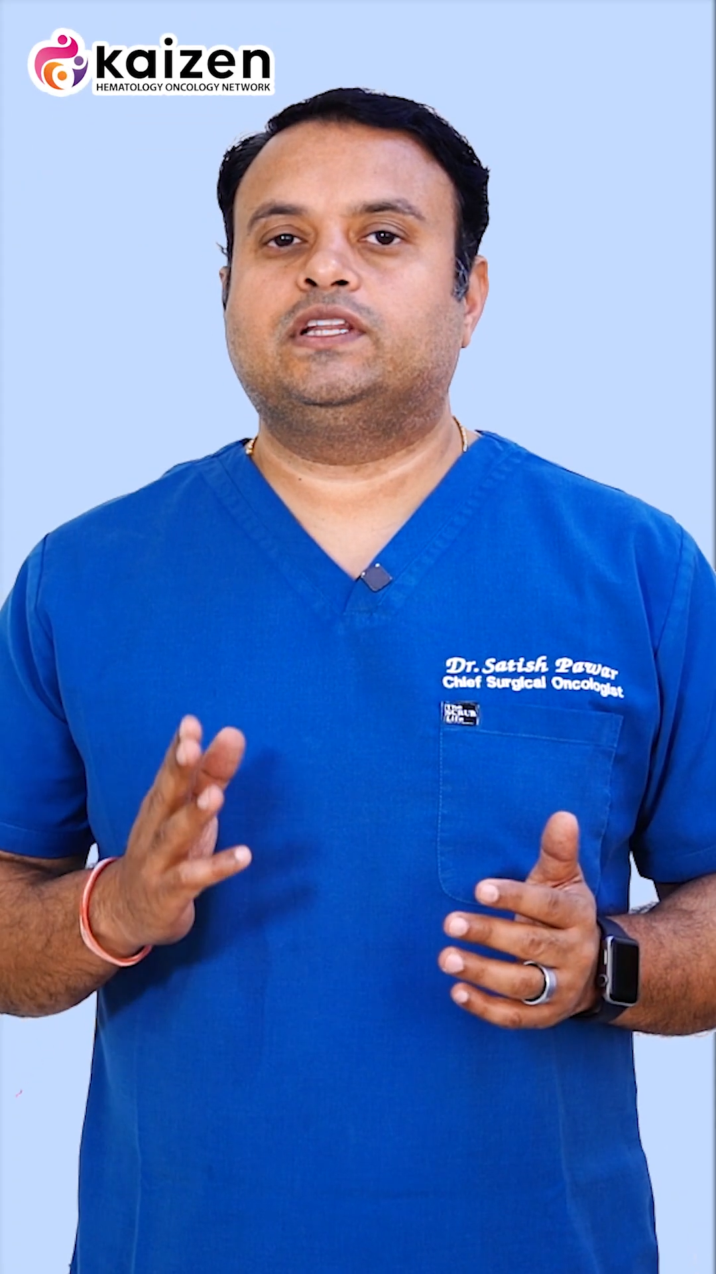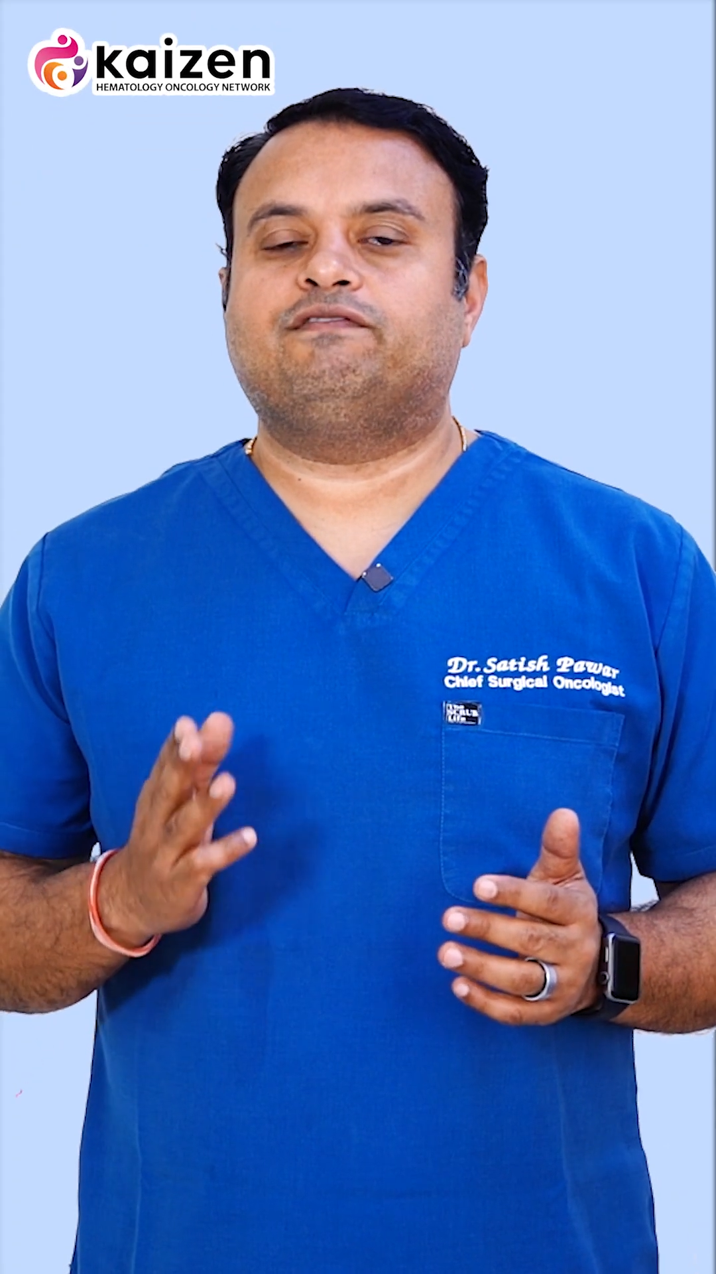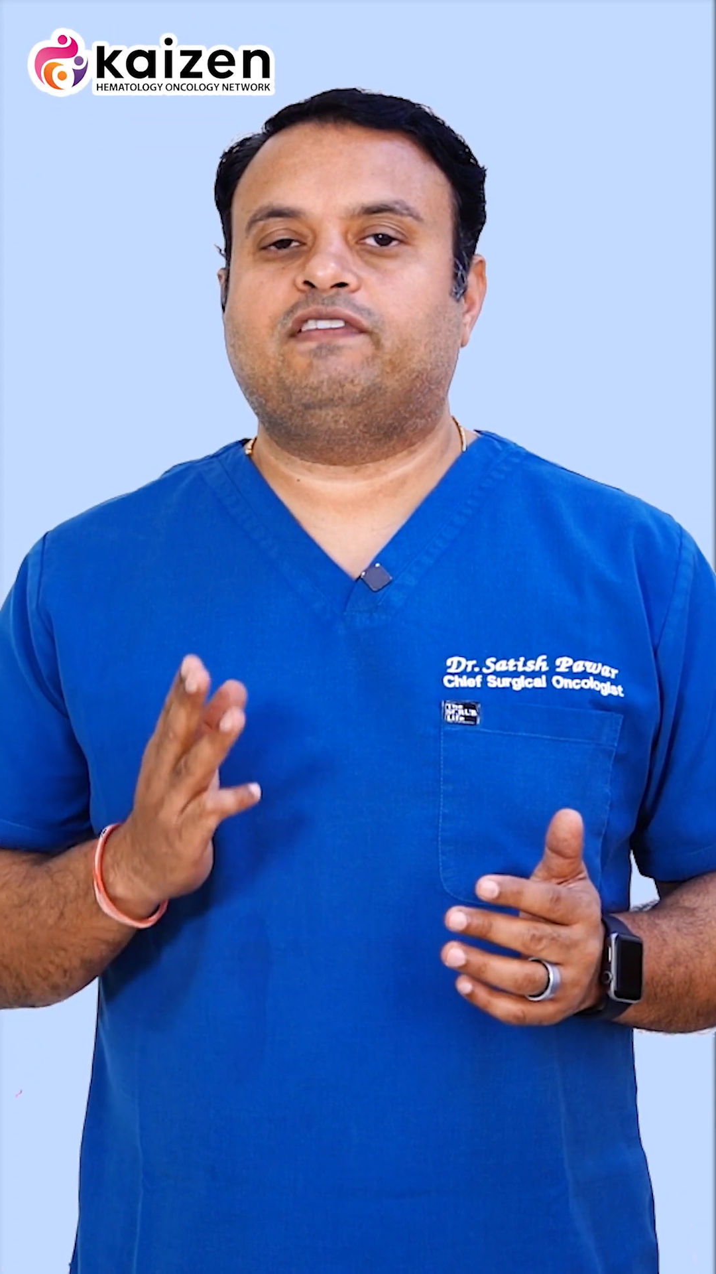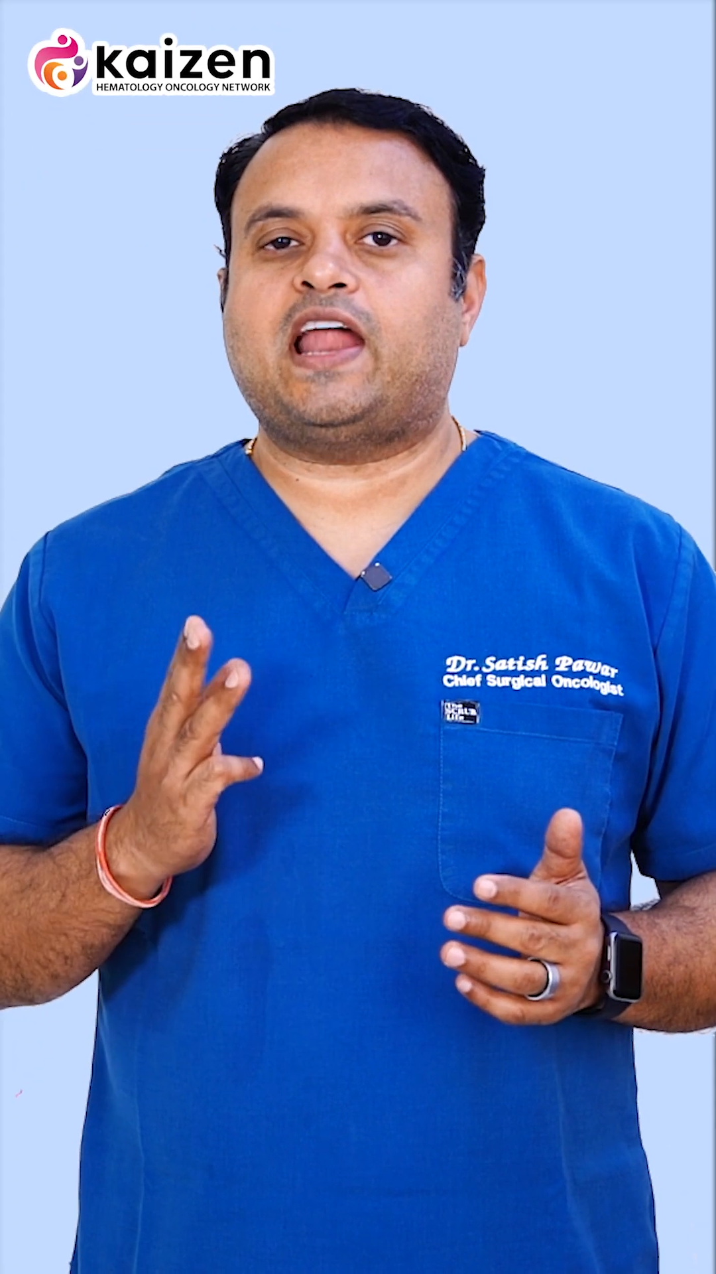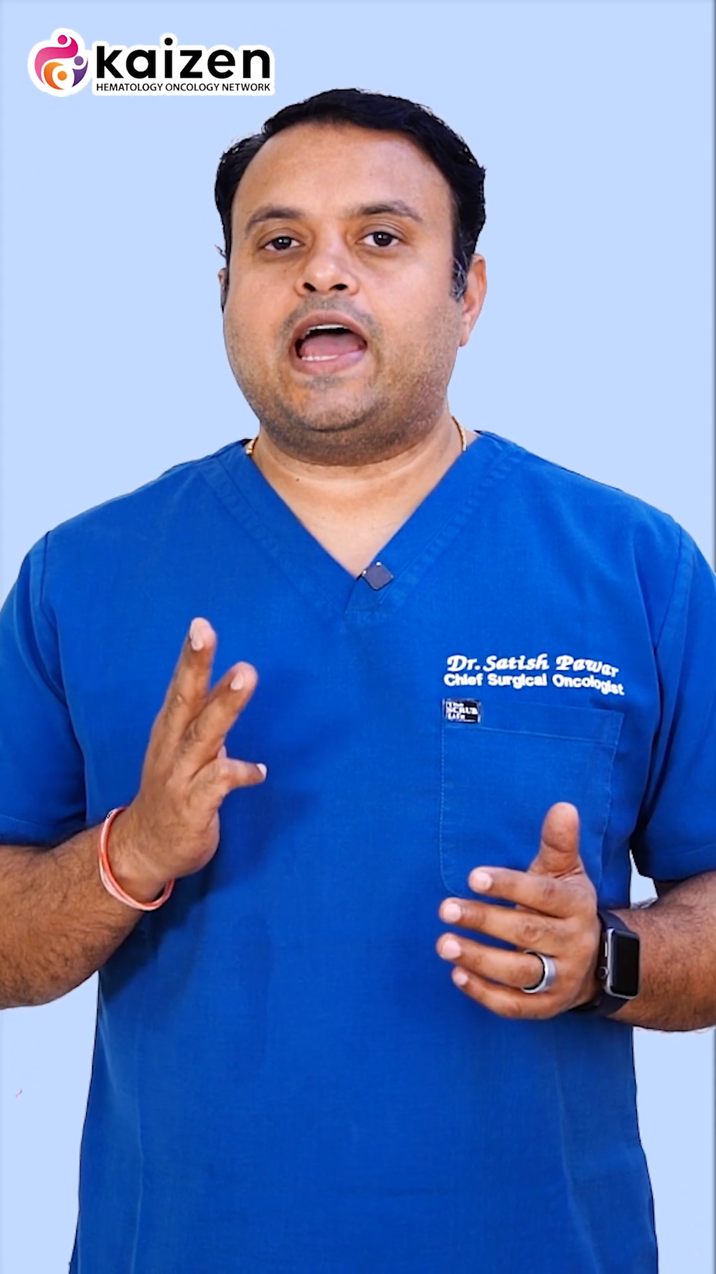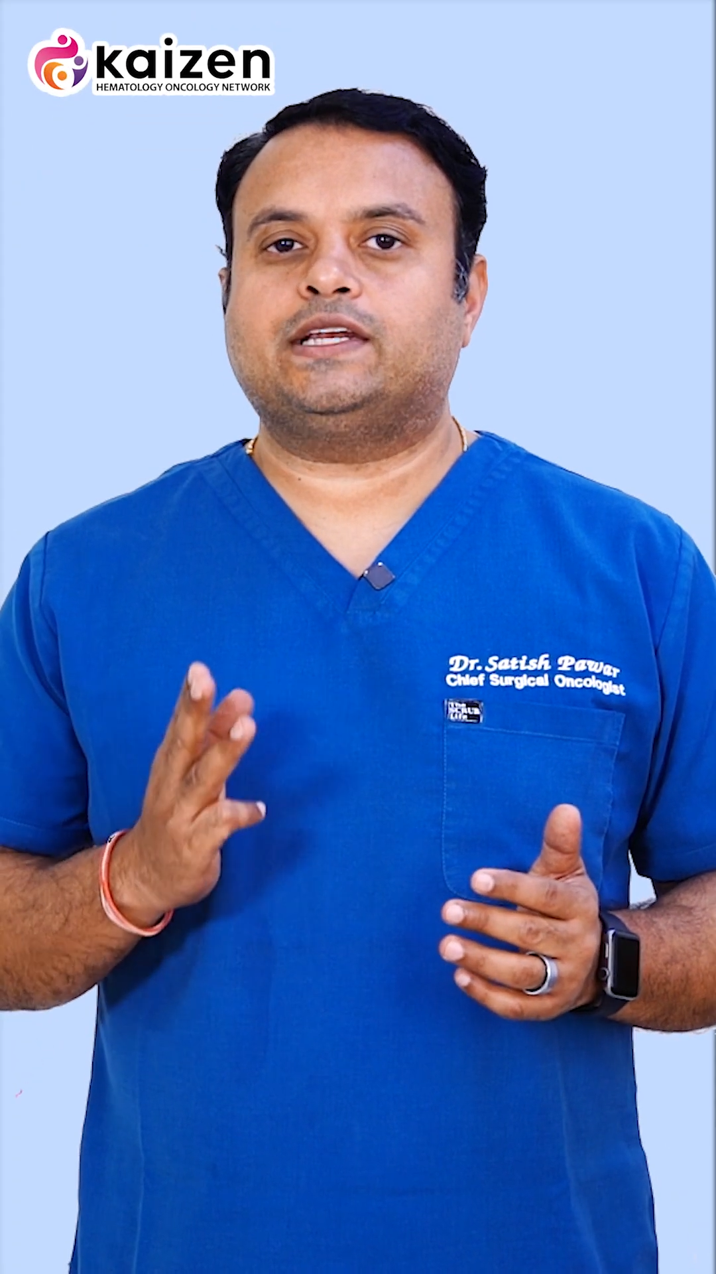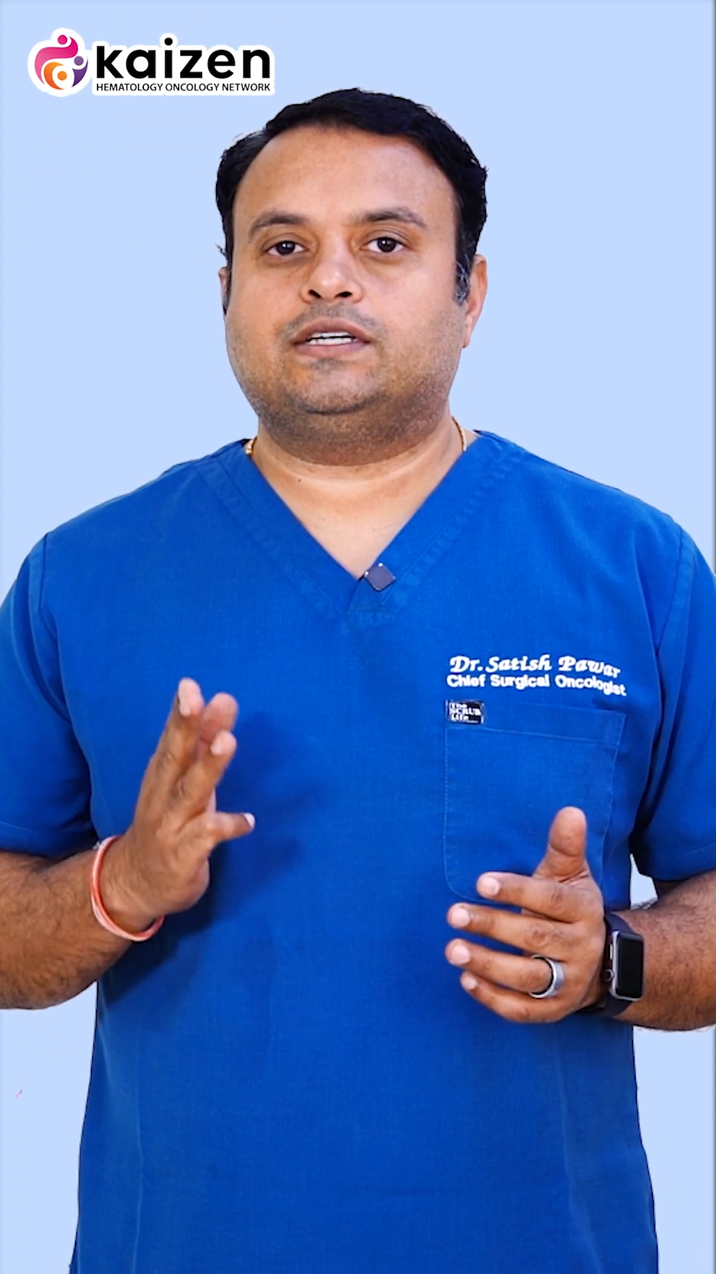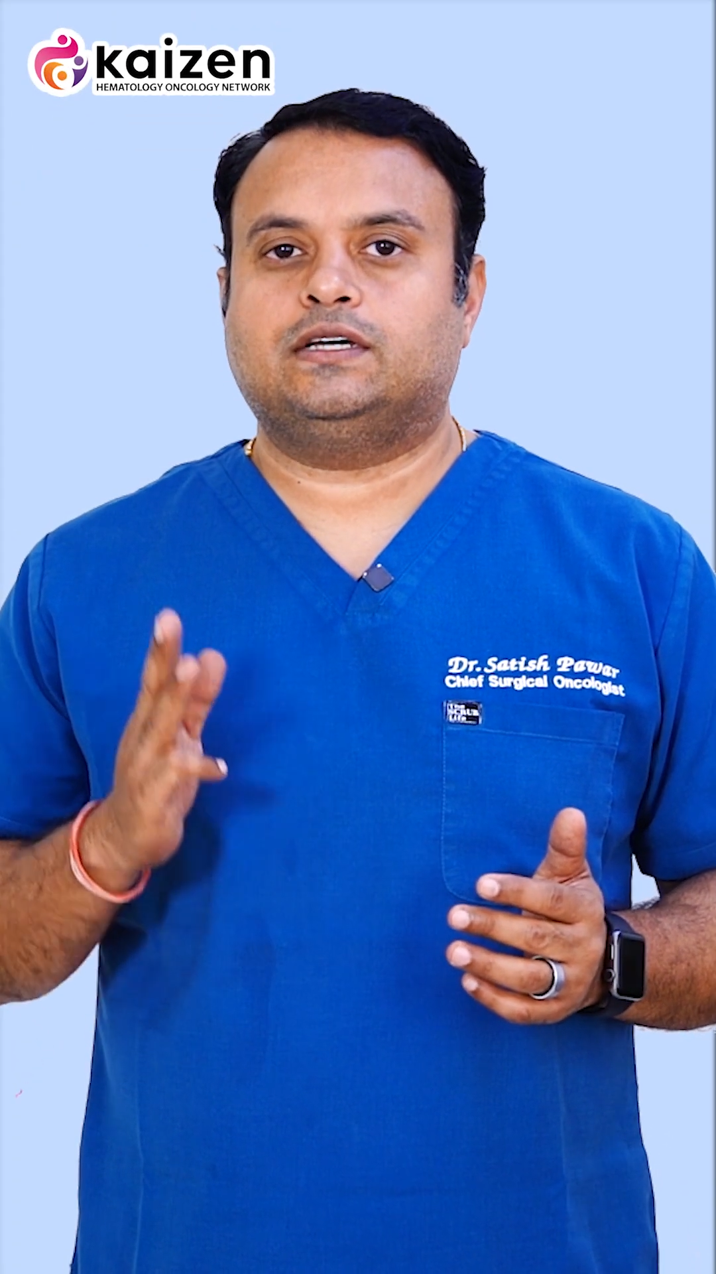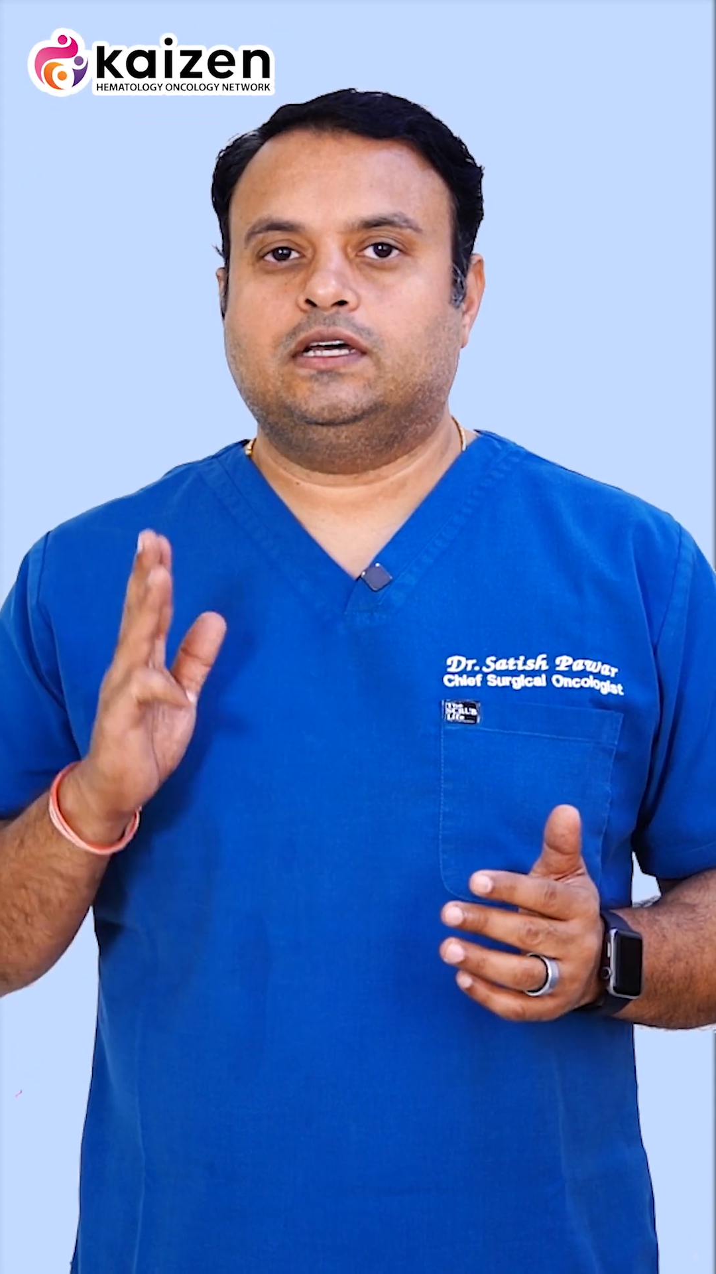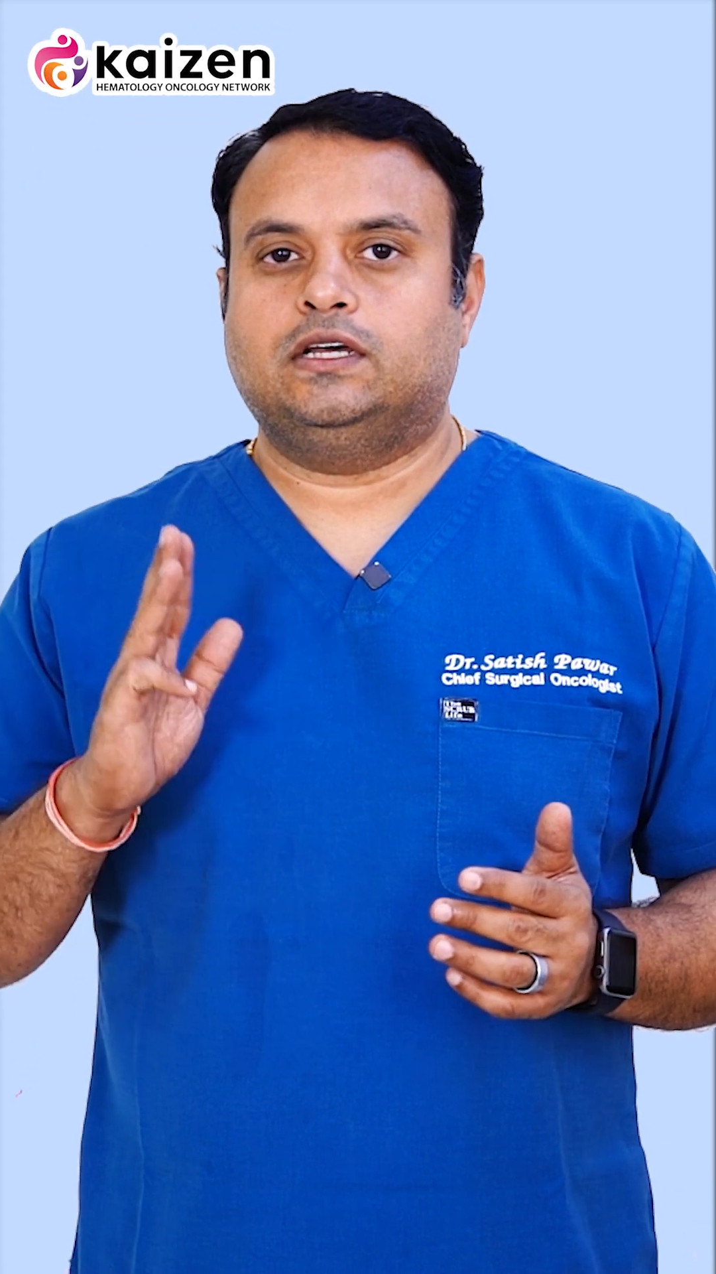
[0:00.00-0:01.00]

with flat